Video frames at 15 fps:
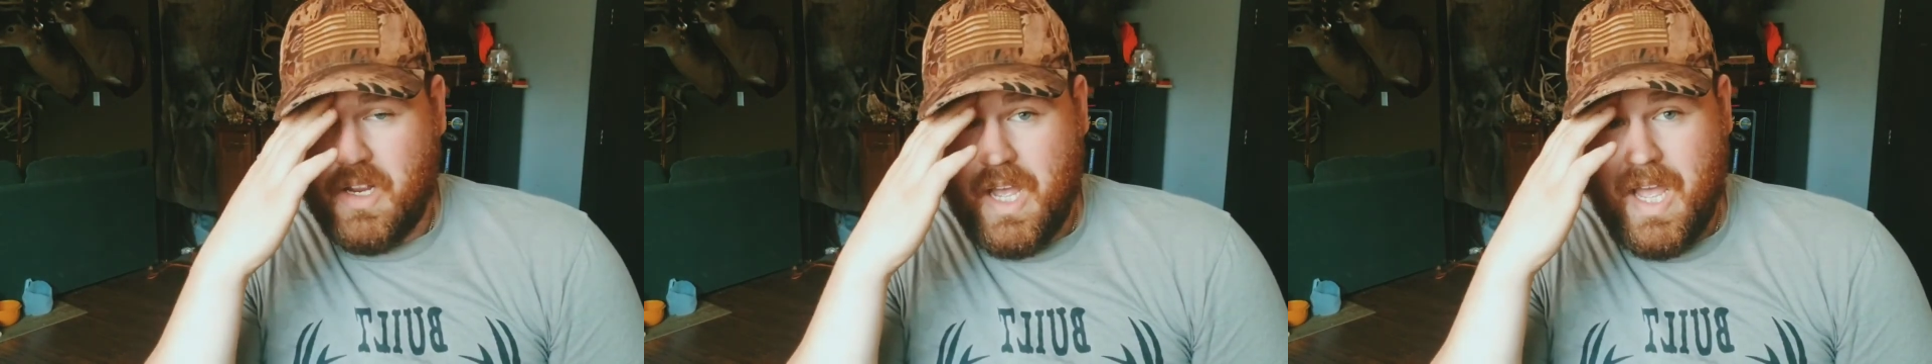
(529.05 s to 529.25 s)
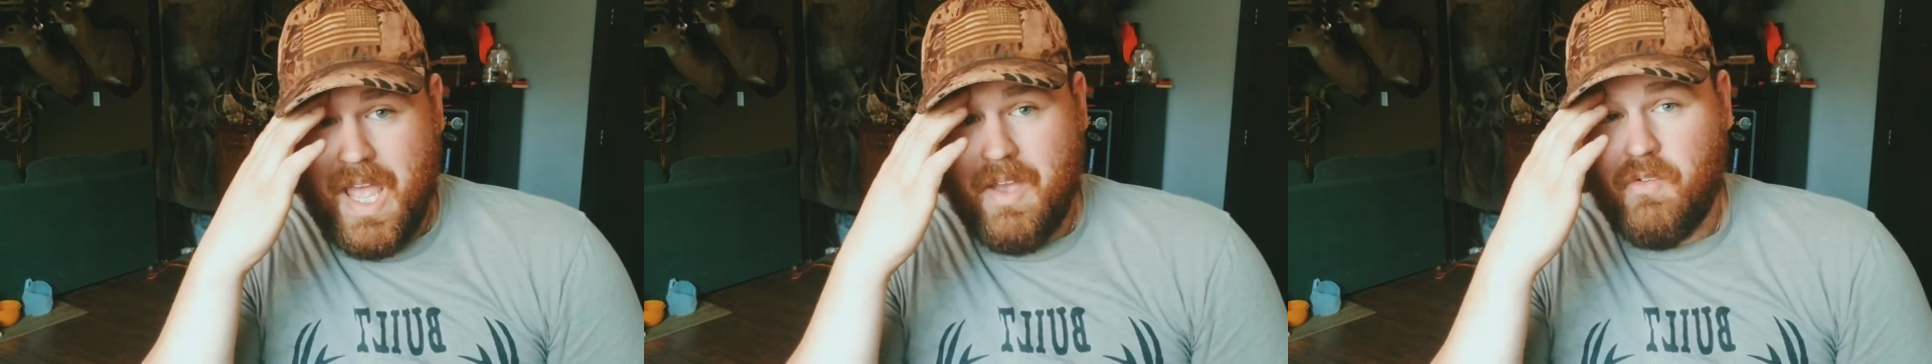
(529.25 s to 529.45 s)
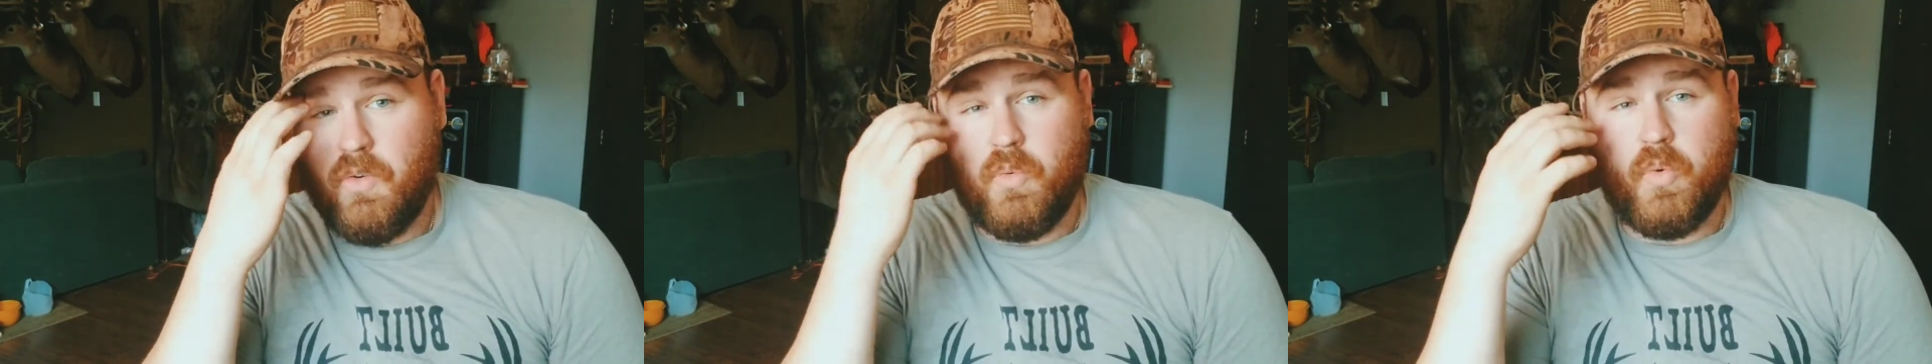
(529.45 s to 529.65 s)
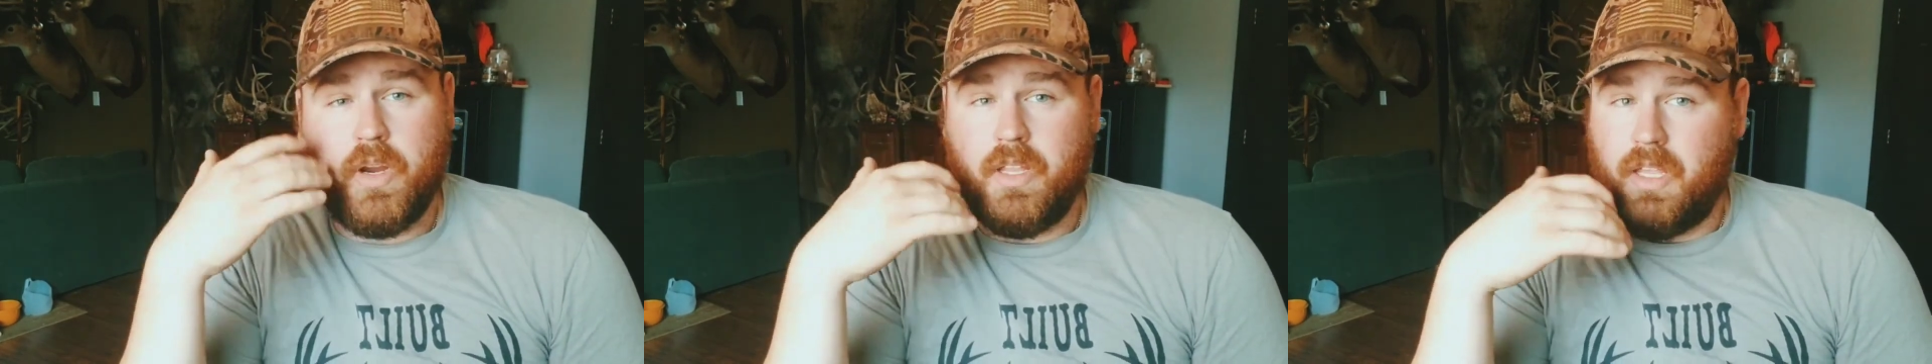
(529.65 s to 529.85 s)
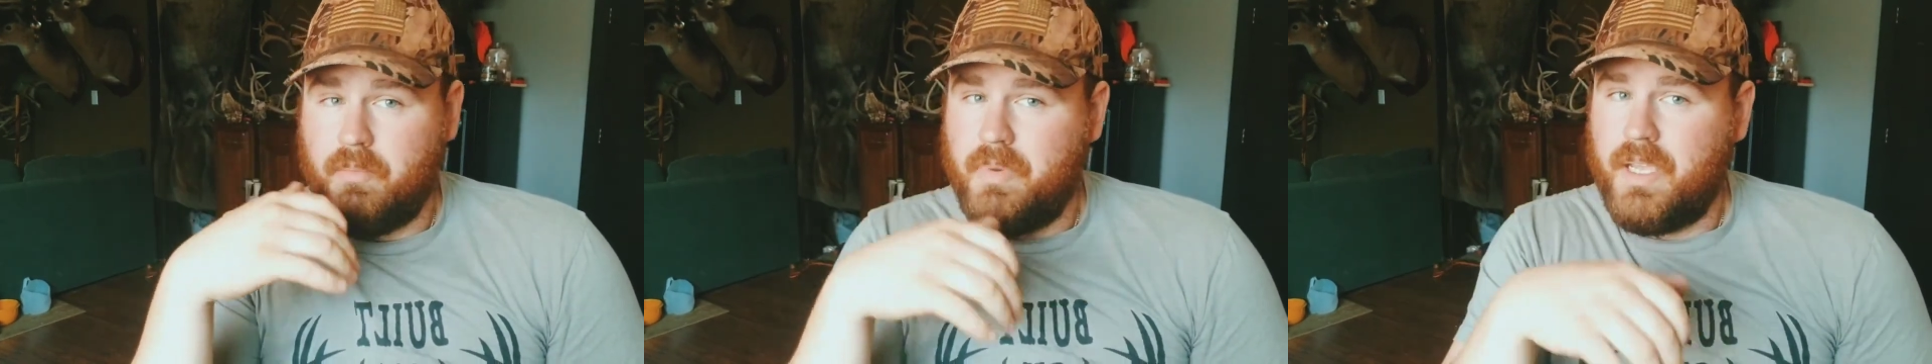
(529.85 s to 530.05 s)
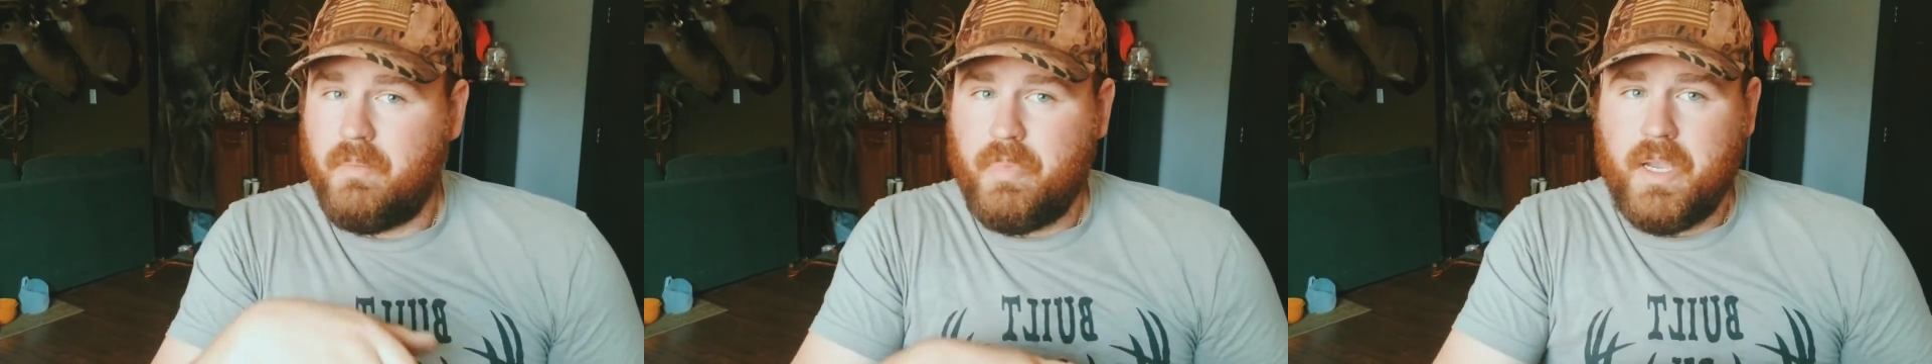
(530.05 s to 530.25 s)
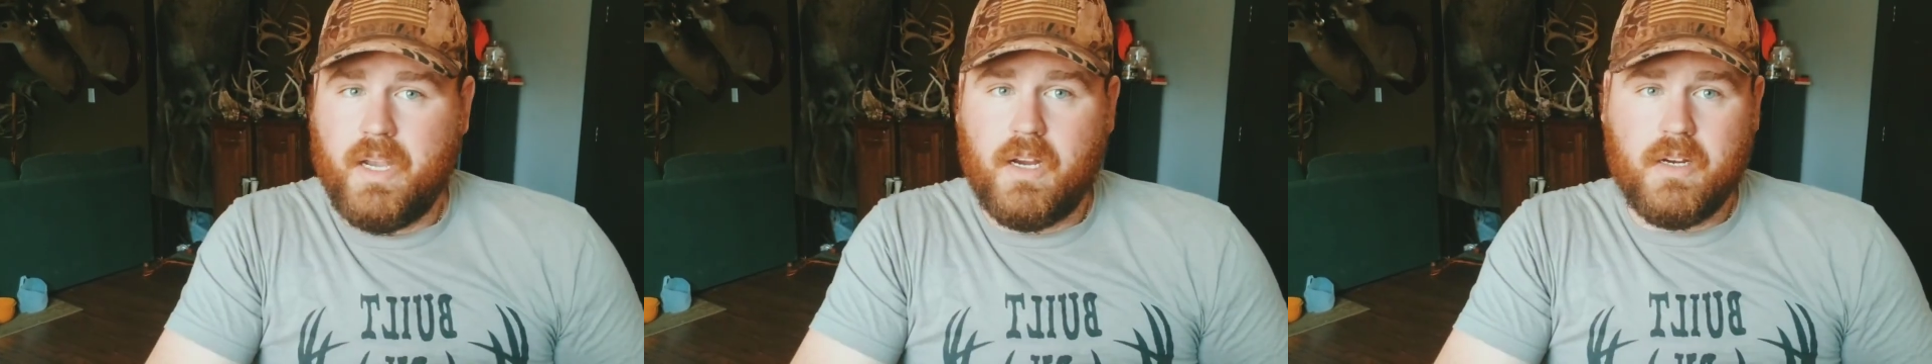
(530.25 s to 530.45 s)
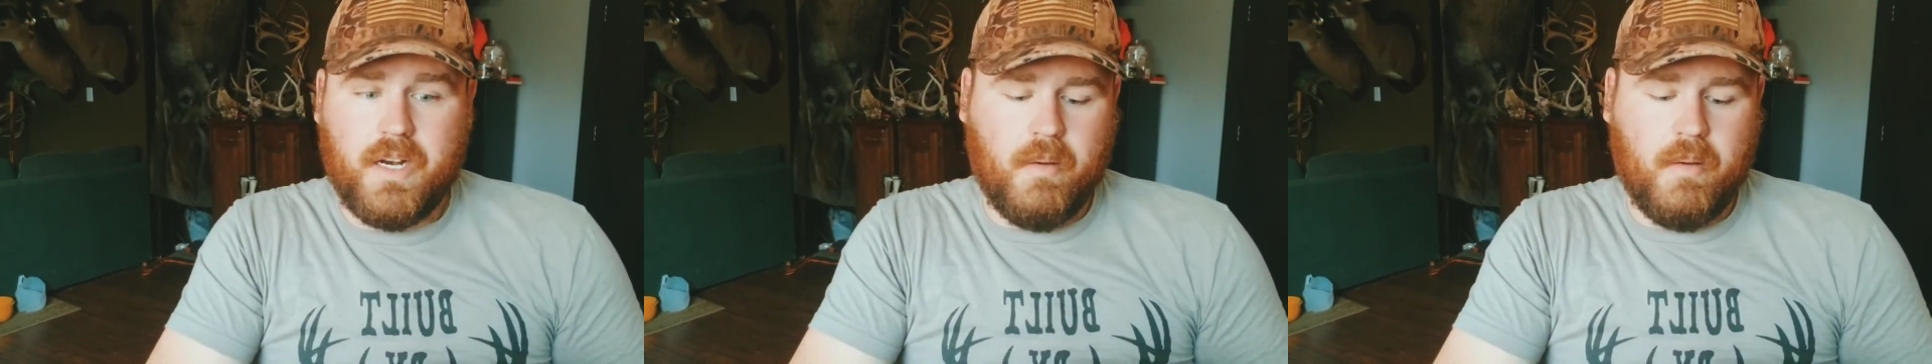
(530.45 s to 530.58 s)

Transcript: I have a really big beard.